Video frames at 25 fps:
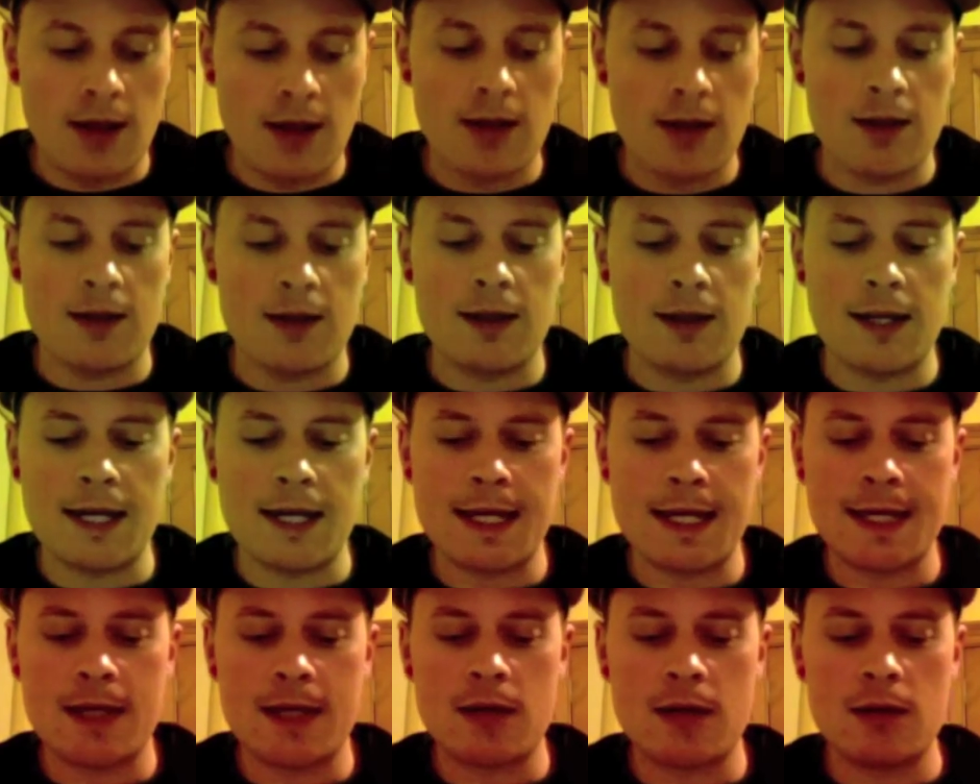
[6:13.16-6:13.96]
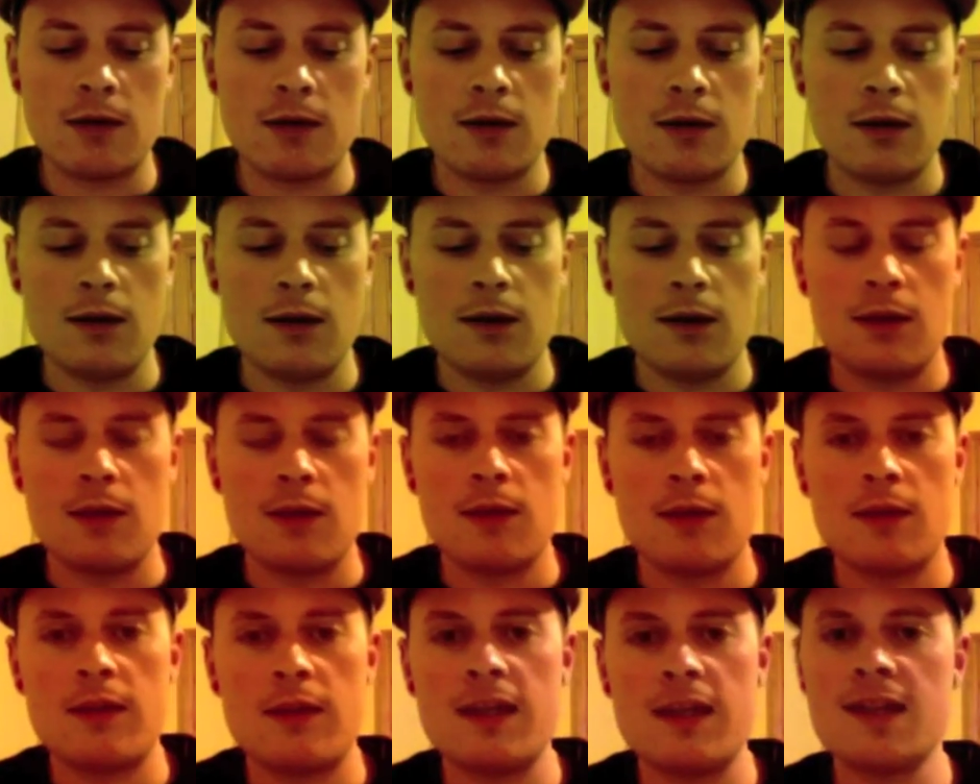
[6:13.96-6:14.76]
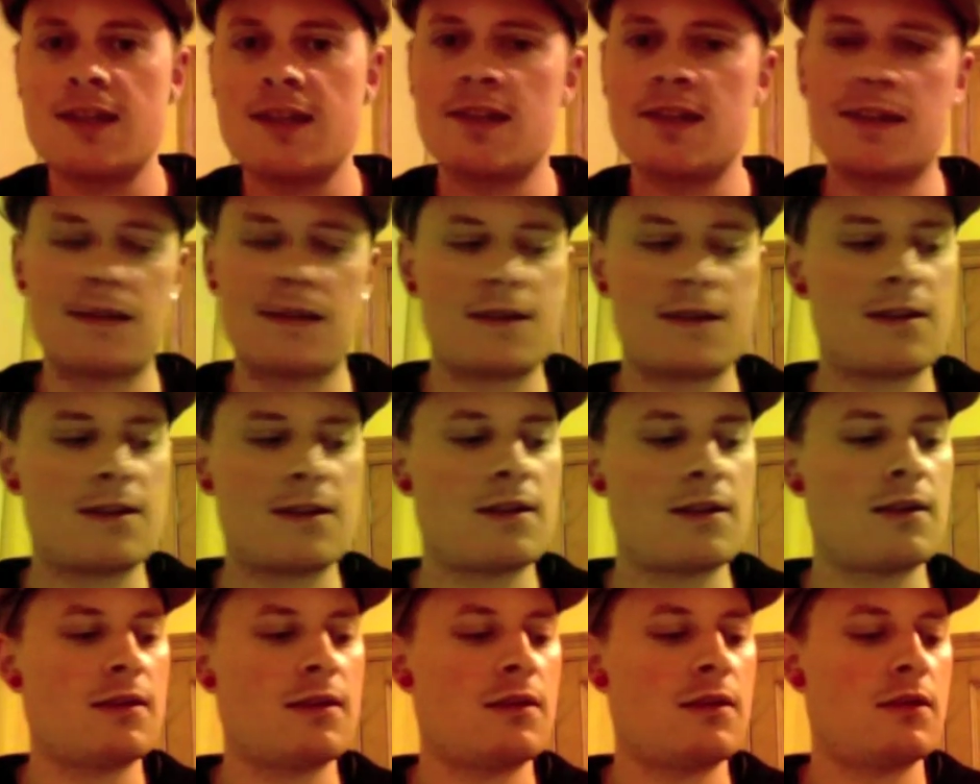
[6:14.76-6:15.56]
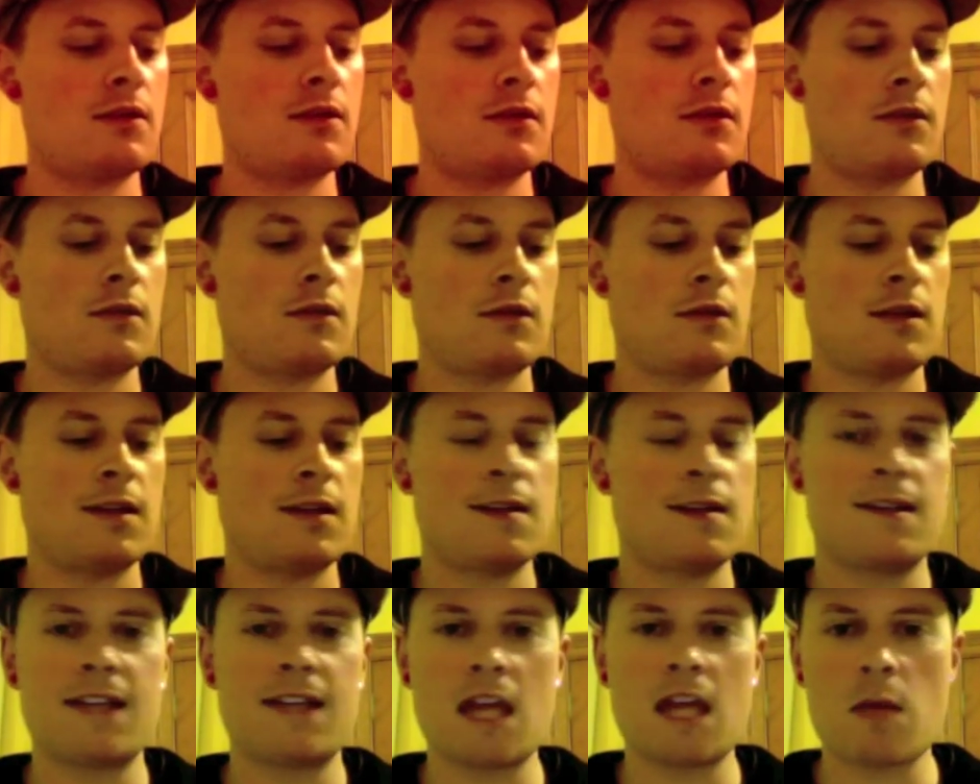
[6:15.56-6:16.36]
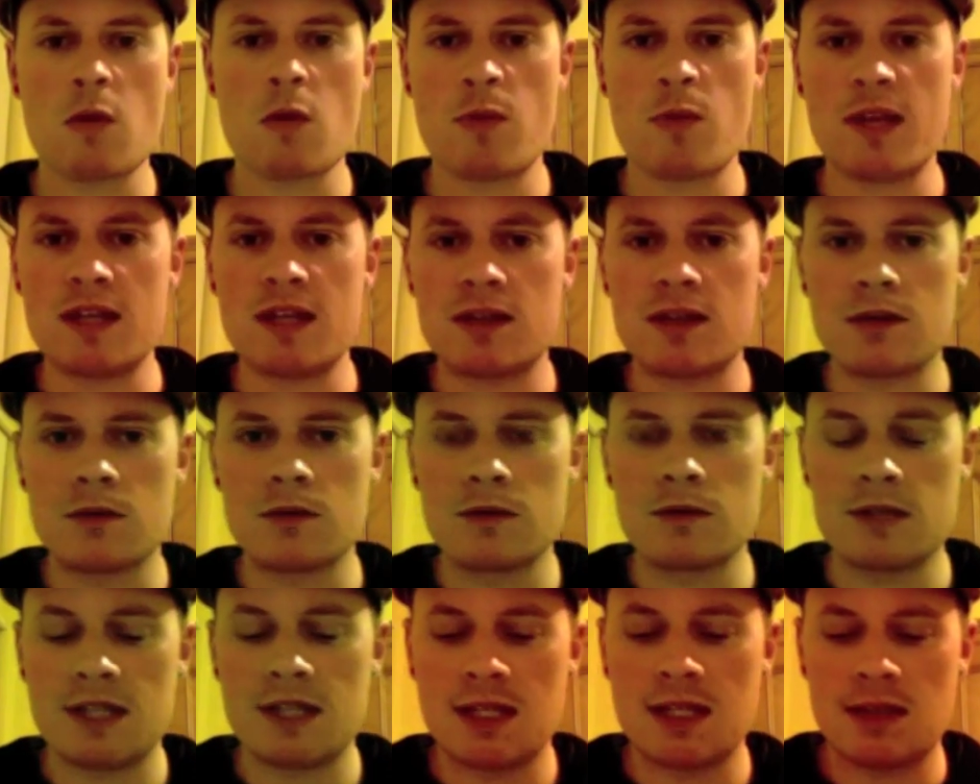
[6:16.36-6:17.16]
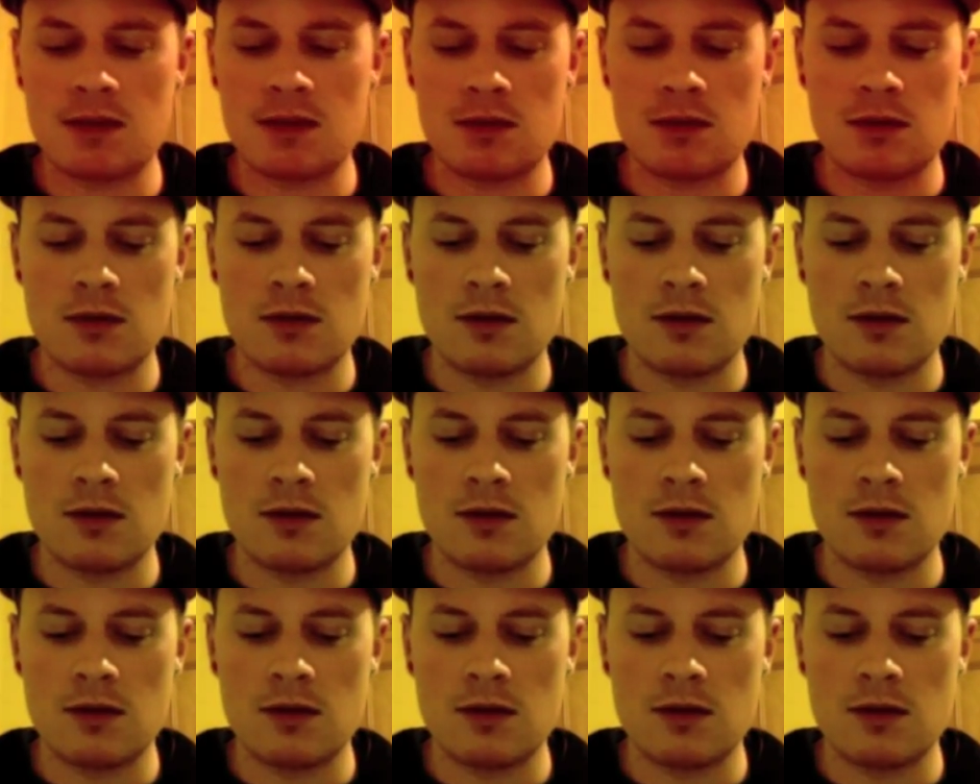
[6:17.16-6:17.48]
Now, this can seem a bit daunting,